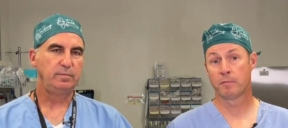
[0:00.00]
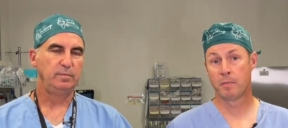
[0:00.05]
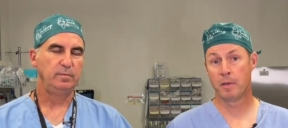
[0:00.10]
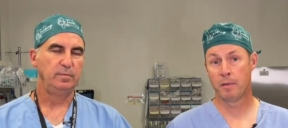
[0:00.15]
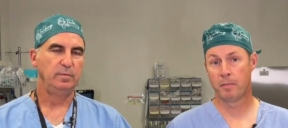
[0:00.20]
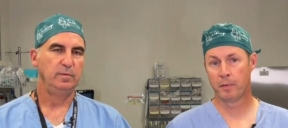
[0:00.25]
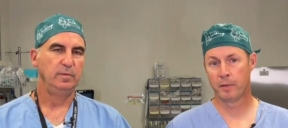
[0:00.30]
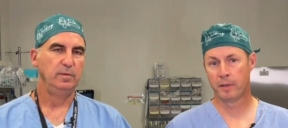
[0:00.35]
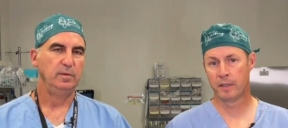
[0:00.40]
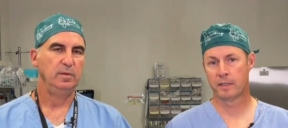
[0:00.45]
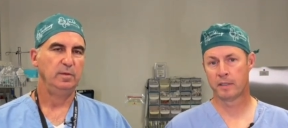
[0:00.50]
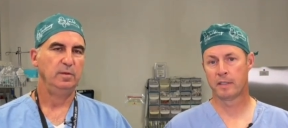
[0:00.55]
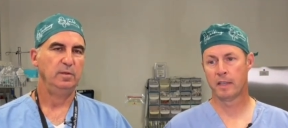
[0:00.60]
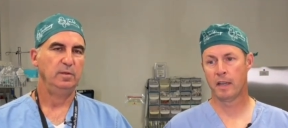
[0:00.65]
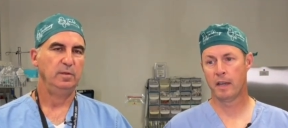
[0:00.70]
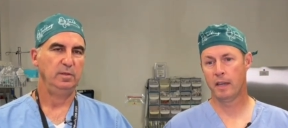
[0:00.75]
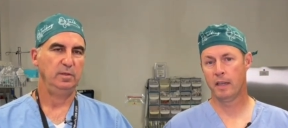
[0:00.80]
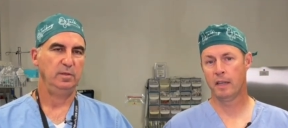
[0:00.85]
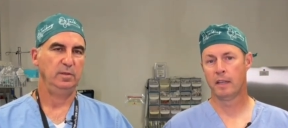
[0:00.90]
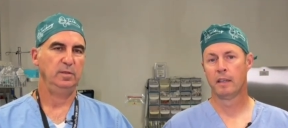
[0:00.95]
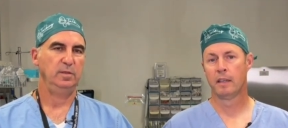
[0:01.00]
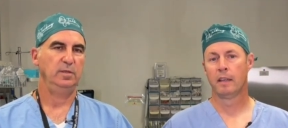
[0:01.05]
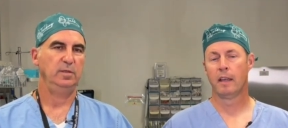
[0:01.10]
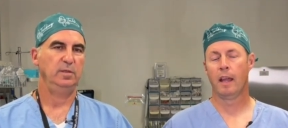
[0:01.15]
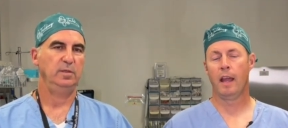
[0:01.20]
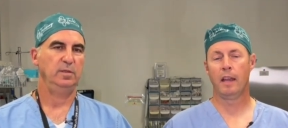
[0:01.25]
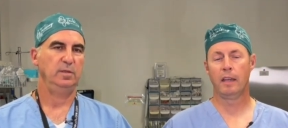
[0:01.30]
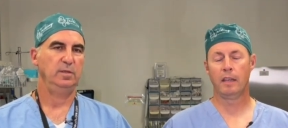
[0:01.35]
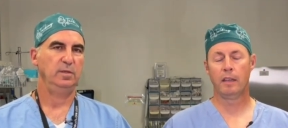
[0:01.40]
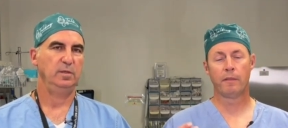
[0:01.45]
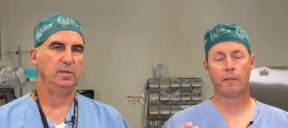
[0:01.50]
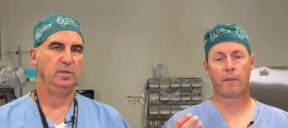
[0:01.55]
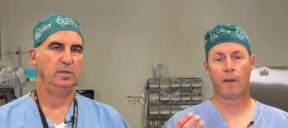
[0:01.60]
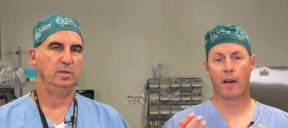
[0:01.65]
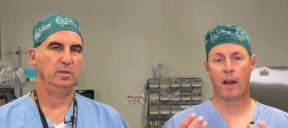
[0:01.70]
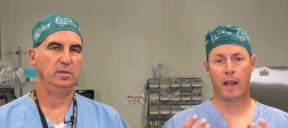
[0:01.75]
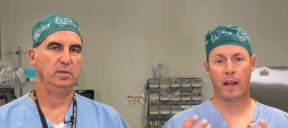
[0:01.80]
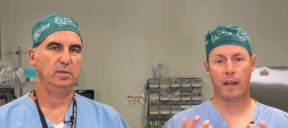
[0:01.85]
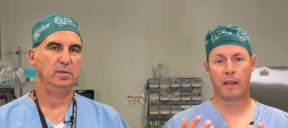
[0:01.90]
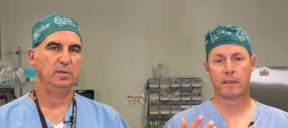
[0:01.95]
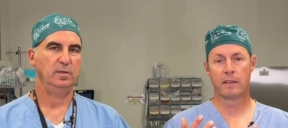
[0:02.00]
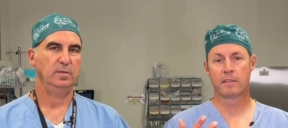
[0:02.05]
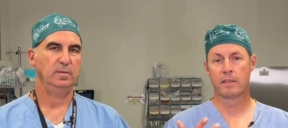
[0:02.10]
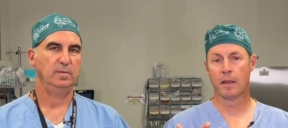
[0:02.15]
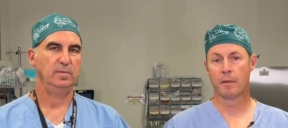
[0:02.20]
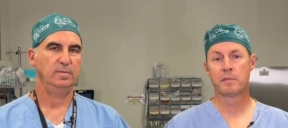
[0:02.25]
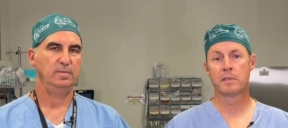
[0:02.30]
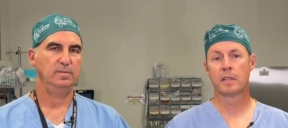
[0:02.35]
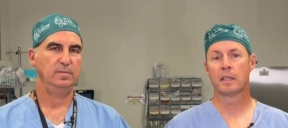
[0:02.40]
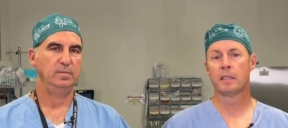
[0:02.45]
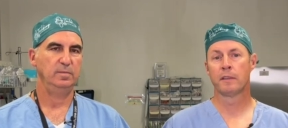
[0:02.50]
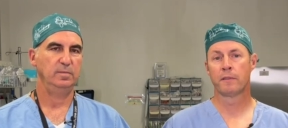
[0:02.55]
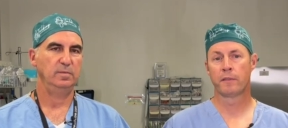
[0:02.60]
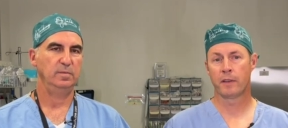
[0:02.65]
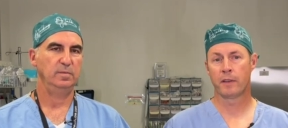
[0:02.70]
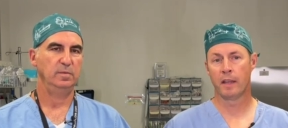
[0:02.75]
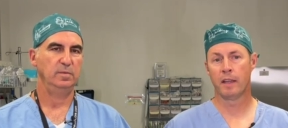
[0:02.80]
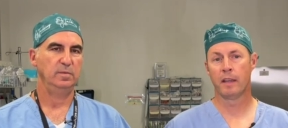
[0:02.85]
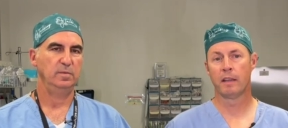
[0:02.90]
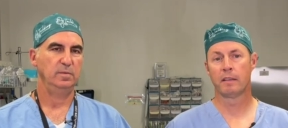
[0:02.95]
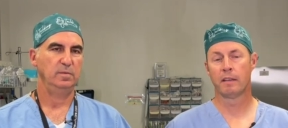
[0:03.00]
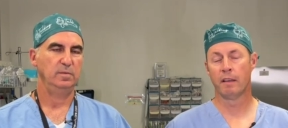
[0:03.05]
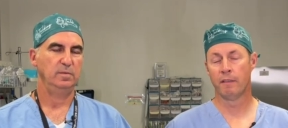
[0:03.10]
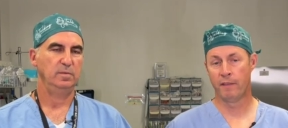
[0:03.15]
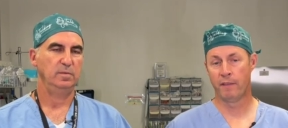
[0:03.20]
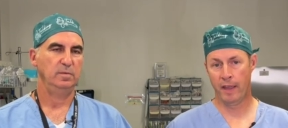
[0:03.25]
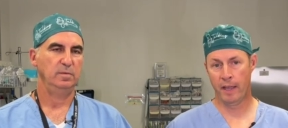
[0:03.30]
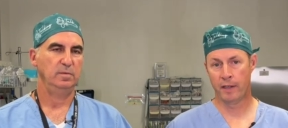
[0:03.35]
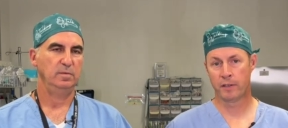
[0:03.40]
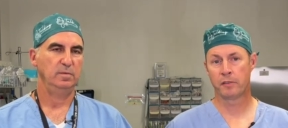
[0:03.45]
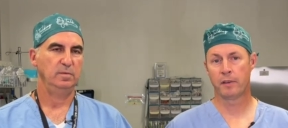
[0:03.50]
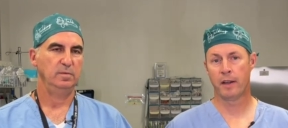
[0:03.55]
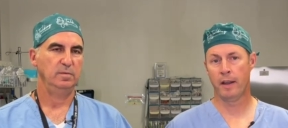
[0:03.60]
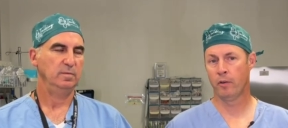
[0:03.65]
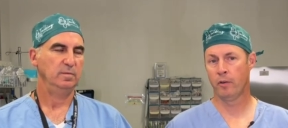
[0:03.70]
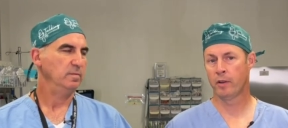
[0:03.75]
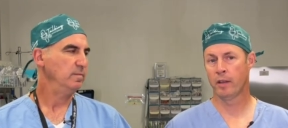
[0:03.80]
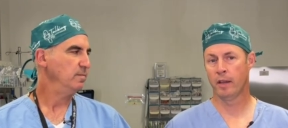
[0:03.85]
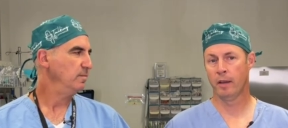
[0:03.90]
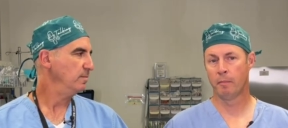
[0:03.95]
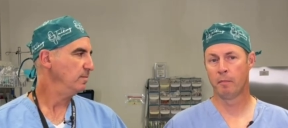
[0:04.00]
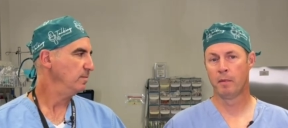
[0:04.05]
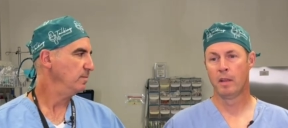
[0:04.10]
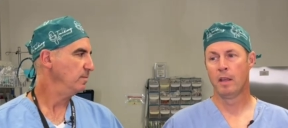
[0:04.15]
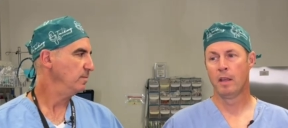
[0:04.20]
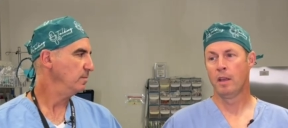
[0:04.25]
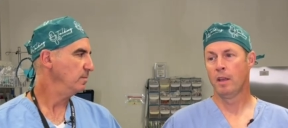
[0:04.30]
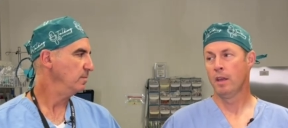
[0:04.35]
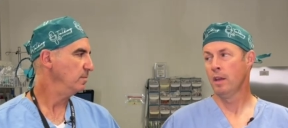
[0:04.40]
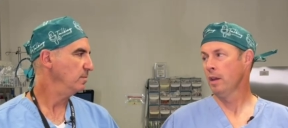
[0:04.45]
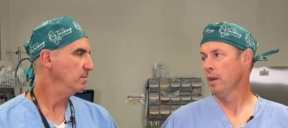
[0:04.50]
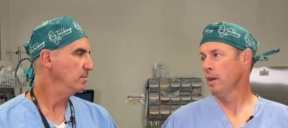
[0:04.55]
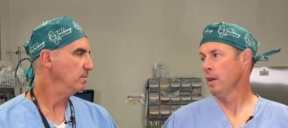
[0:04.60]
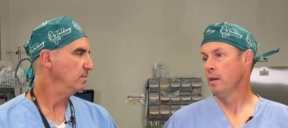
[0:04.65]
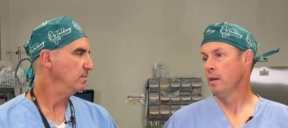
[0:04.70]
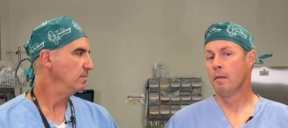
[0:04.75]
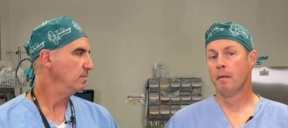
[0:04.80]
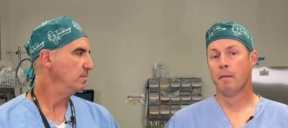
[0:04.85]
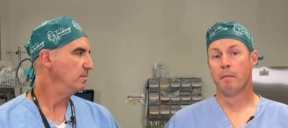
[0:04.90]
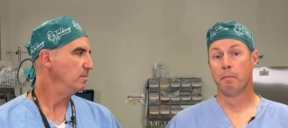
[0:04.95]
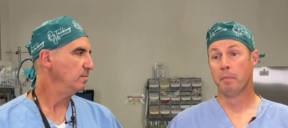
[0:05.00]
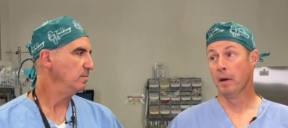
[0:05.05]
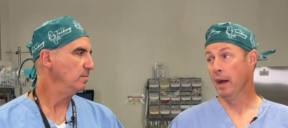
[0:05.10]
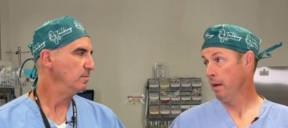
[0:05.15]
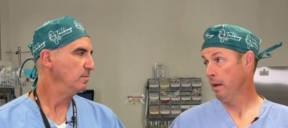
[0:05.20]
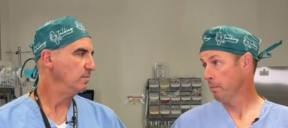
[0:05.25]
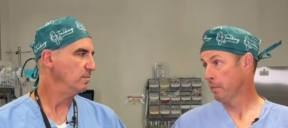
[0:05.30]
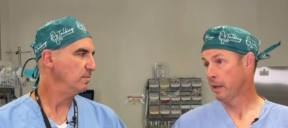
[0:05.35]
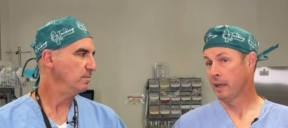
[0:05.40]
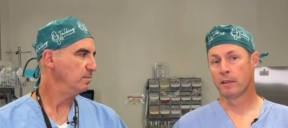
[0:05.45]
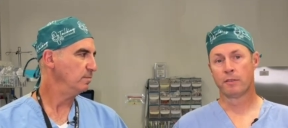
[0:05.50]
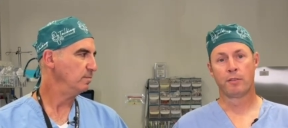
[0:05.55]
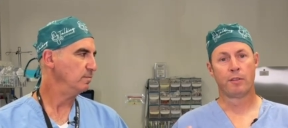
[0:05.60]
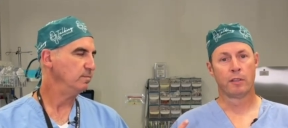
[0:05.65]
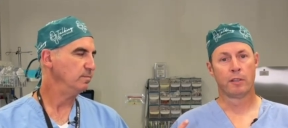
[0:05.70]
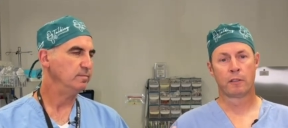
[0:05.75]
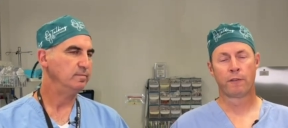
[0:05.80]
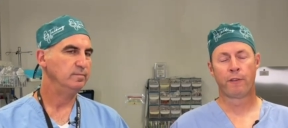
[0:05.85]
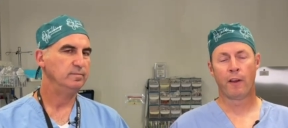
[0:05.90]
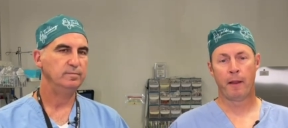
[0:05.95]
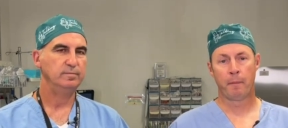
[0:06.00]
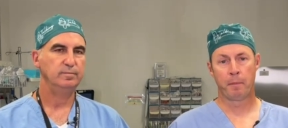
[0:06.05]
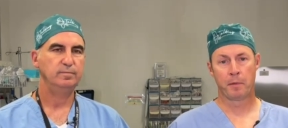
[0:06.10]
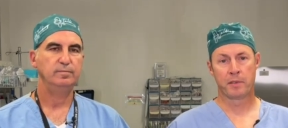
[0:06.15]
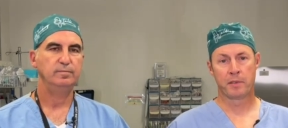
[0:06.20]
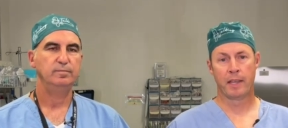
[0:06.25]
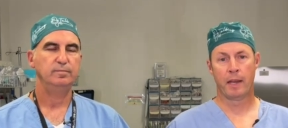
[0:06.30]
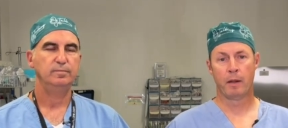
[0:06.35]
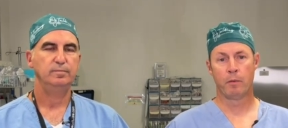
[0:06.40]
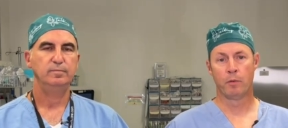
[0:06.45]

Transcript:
Speaker 1: people in a study, and you find some significant event or outcome, but because of this 5%